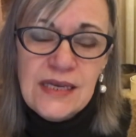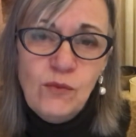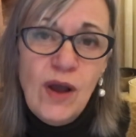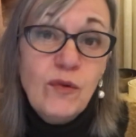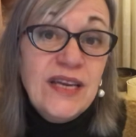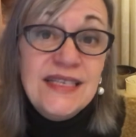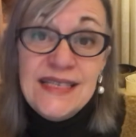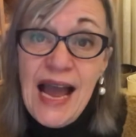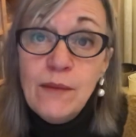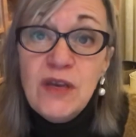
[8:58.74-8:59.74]
where we are
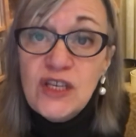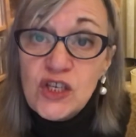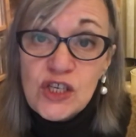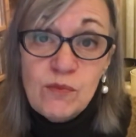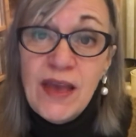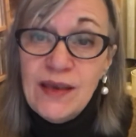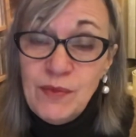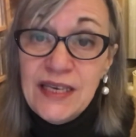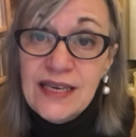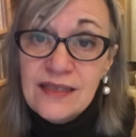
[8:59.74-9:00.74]
damaged
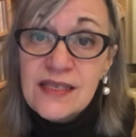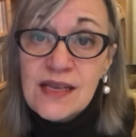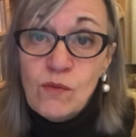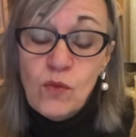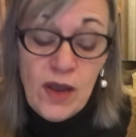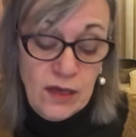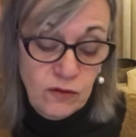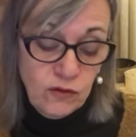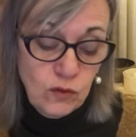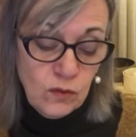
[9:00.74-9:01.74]
maybe in some way
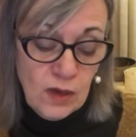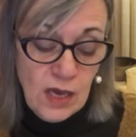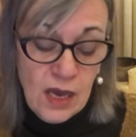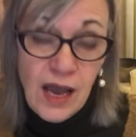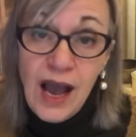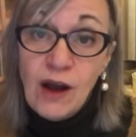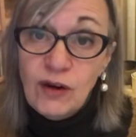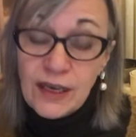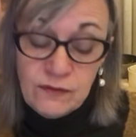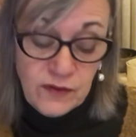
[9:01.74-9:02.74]
through our
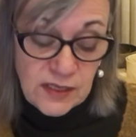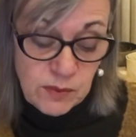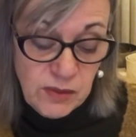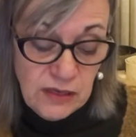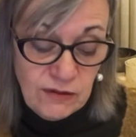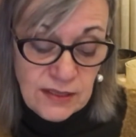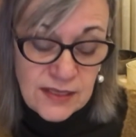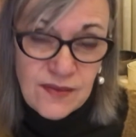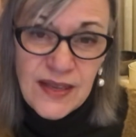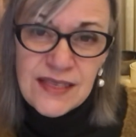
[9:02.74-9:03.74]
life
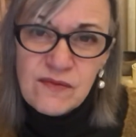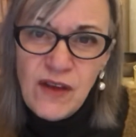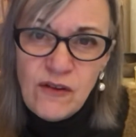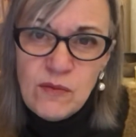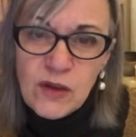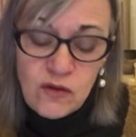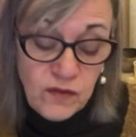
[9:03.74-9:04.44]
experience. And that's very much